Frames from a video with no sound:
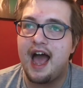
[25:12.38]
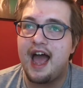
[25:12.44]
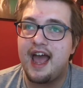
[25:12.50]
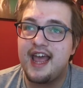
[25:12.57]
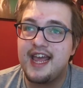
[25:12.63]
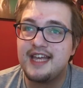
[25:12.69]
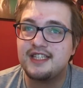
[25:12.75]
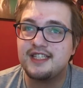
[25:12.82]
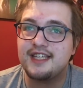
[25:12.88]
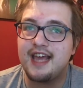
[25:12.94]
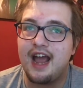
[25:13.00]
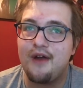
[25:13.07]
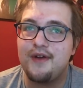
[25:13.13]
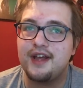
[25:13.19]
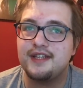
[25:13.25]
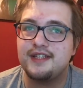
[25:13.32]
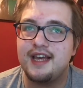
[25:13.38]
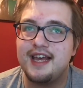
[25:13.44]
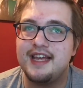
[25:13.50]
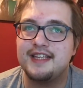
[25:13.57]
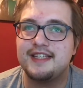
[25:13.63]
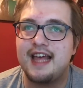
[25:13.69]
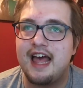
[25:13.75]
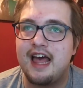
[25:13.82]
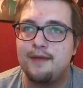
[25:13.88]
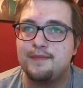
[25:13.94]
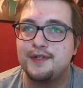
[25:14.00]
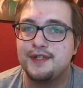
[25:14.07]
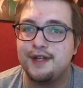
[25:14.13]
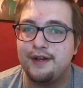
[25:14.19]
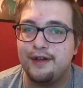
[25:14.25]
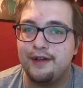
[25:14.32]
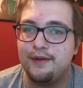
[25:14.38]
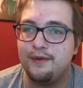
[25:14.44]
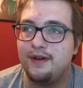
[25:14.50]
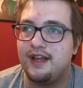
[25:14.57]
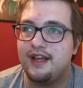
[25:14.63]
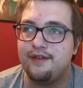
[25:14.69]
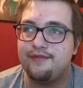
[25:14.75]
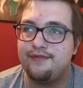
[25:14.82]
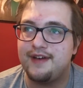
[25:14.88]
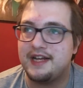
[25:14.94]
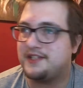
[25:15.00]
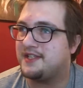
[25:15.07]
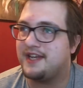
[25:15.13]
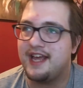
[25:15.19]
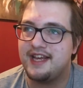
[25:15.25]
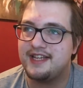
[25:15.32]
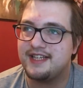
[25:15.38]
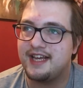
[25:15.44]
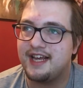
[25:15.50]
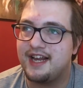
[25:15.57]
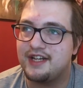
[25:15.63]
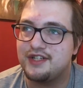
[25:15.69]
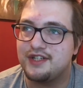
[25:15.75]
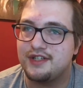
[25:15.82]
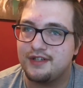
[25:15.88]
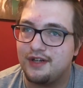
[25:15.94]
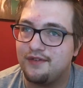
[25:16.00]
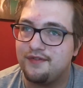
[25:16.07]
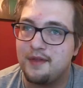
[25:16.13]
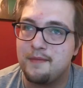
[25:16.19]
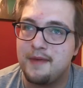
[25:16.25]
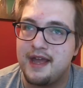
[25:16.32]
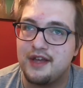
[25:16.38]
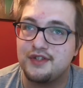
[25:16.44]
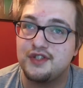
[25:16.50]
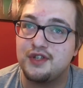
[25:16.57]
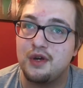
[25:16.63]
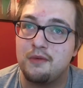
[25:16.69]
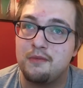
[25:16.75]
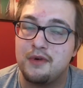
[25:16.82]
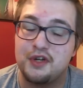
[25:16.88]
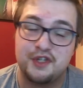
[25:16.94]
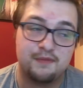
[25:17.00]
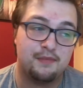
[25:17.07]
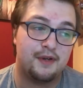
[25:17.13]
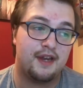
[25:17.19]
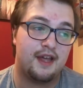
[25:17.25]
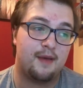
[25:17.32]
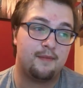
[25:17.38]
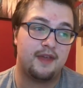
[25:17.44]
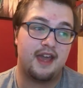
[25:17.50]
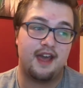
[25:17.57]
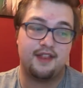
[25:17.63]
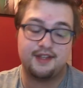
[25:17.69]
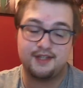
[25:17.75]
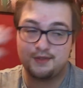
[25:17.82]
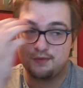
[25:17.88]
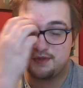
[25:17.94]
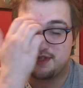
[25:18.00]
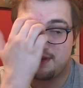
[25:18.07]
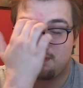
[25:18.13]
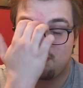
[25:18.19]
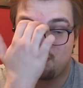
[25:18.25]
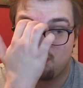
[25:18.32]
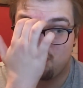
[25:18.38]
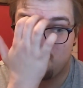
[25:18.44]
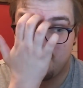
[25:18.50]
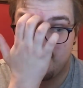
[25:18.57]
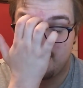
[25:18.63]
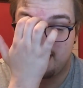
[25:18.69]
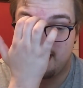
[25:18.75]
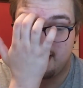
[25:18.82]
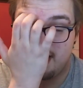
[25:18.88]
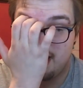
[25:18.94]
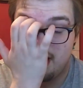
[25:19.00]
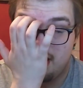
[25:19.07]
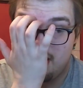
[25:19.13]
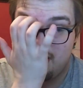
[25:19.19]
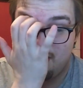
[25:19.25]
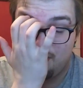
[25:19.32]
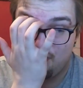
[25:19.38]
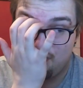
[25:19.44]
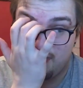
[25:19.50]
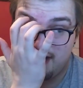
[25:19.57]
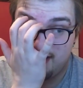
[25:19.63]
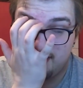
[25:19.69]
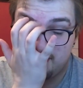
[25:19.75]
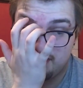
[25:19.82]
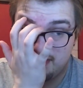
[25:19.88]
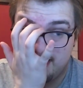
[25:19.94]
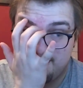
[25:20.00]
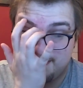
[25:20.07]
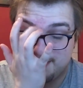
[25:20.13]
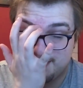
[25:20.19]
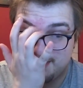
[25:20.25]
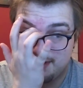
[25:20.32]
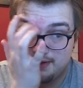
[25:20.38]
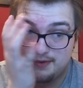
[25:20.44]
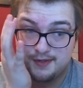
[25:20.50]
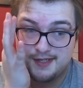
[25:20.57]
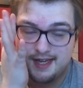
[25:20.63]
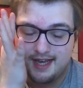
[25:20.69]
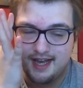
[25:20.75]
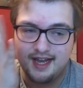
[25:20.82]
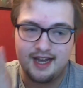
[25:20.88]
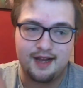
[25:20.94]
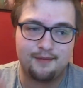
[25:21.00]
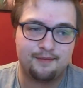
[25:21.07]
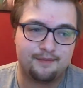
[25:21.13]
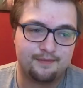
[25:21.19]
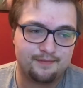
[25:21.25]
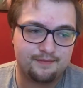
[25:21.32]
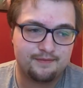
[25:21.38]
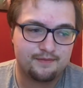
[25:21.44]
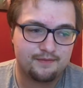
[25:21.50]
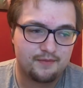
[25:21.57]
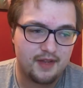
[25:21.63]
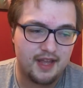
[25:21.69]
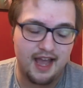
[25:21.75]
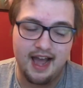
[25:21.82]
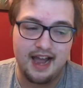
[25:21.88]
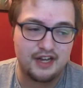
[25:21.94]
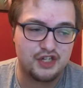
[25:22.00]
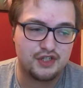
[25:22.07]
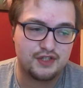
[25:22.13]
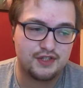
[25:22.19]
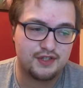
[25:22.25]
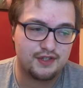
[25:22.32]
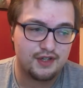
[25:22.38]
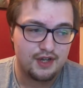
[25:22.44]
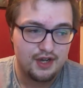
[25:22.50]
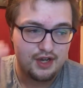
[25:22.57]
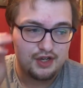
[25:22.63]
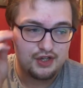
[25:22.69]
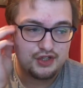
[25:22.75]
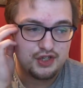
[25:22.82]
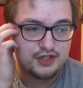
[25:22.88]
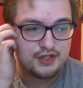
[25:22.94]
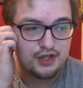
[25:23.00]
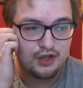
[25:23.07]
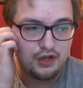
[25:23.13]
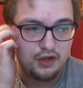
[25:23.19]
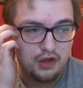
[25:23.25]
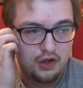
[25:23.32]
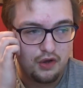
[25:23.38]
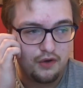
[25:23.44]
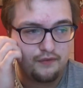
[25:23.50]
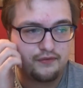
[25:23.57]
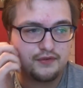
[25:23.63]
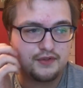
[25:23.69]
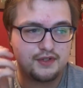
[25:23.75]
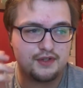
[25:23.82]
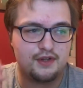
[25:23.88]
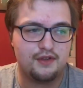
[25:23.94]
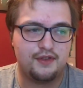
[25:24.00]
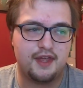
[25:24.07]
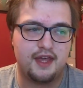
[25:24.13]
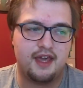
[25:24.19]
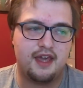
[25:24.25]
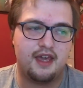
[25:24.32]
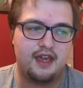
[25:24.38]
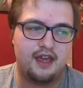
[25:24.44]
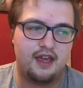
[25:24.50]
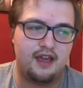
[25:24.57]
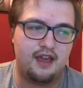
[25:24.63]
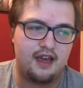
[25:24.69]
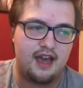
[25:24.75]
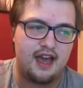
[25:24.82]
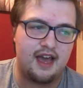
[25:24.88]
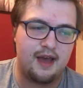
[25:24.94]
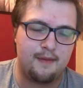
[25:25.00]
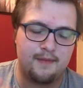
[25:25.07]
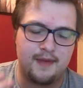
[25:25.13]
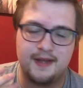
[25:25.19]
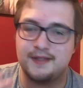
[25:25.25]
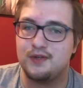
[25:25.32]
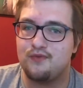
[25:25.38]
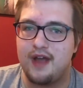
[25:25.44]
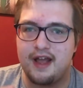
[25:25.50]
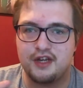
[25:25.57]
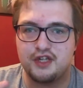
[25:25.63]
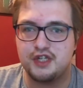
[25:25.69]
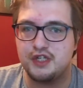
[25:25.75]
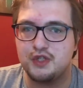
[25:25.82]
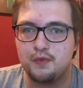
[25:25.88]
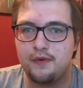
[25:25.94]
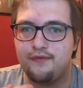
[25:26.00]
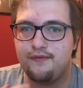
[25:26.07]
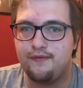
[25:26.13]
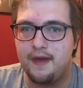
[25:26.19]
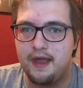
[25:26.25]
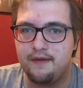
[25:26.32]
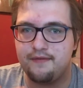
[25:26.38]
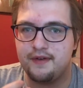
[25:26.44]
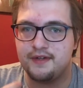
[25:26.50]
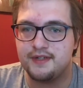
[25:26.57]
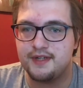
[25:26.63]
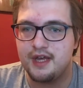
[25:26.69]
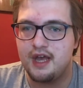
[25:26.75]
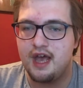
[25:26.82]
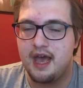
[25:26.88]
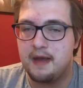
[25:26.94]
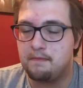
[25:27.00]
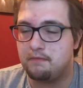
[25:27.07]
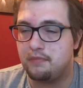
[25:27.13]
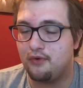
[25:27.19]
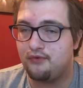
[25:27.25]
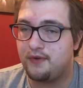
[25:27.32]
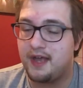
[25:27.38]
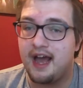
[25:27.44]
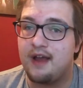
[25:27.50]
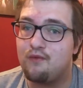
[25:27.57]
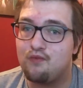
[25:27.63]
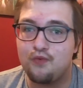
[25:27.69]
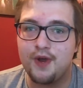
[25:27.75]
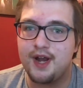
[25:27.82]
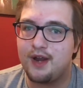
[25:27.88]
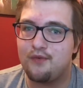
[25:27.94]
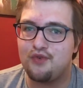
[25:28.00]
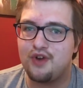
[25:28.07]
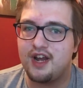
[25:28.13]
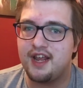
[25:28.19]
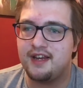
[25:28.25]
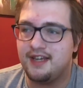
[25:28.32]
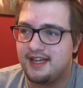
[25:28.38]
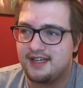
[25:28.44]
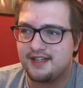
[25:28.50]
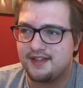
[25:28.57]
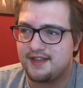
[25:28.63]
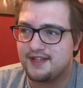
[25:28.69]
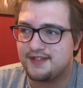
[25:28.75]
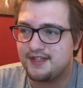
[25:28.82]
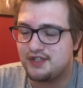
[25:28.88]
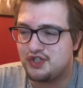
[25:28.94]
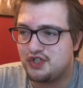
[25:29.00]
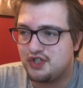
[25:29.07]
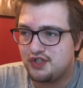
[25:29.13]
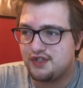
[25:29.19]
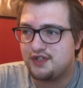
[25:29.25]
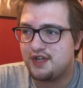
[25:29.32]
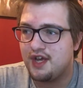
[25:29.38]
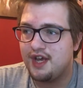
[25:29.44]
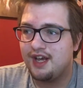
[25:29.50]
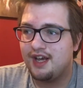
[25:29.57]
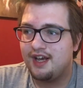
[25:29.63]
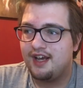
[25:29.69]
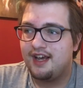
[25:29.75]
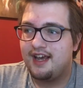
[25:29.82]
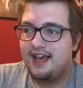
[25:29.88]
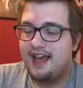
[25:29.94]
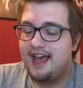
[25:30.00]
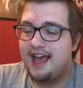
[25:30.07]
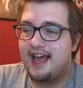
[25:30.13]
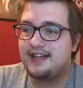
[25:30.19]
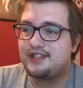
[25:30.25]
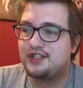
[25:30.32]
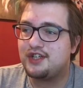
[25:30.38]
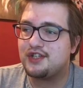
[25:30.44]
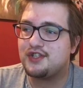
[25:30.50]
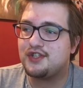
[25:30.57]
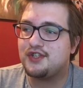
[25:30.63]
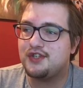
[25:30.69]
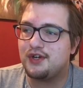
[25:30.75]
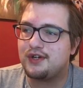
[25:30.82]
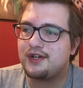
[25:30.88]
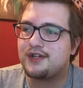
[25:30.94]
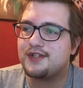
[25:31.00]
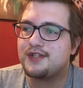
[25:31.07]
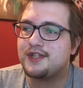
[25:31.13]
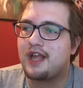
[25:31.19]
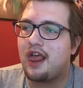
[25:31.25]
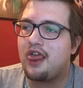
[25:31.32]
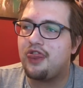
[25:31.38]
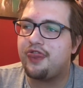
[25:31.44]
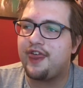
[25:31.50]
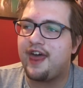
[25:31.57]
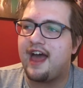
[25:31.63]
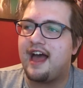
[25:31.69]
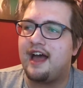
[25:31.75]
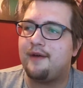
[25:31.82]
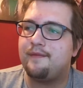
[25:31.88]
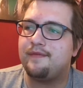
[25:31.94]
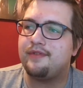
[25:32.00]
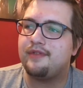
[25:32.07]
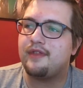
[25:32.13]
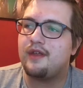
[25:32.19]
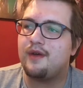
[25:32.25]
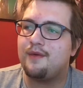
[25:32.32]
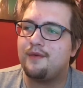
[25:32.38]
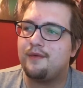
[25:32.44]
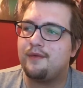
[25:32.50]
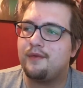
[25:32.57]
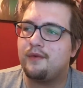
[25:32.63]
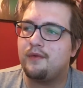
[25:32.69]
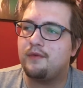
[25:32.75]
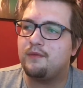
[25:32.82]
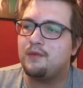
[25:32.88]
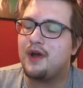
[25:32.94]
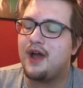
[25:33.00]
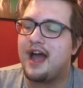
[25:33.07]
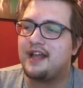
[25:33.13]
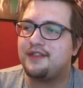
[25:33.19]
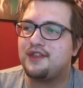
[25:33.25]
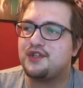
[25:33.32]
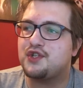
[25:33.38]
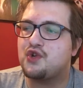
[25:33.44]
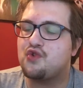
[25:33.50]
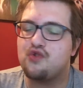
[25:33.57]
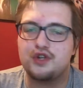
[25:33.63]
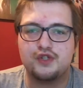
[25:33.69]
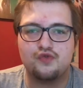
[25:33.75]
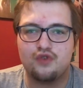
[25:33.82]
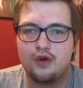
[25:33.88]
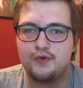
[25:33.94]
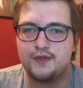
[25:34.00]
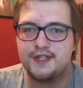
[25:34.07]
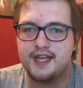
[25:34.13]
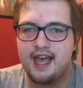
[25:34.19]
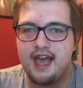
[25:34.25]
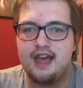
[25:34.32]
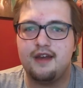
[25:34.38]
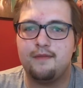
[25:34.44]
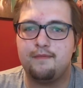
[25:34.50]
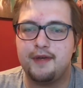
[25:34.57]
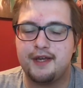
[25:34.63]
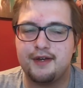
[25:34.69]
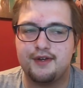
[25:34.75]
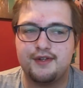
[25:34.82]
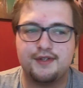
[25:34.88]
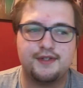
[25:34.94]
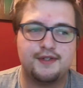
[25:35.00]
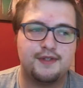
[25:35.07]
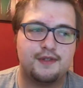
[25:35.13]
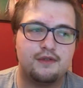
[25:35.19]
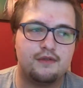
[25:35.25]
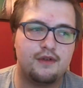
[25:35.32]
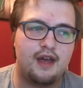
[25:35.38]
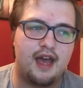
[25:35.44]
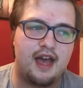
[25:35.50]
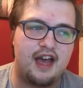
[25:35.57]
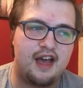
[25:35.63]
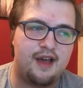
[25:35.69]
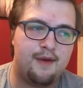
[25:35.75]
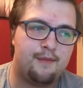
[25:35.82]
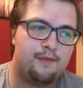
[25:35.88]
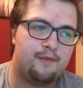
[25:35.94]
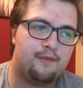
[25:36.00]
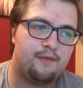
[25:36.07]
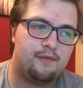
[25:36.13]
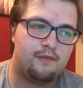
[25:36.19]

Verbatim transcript: his character is absolutely fascinating, and I just love the Mayor so much. But um, yeah, this was a really, really good episode. Um, yeah, I just just loved the um interactions with Faith and and Buffy. I really, really needed this. It's just, it's just sucks that we're at this crossroads again, because um,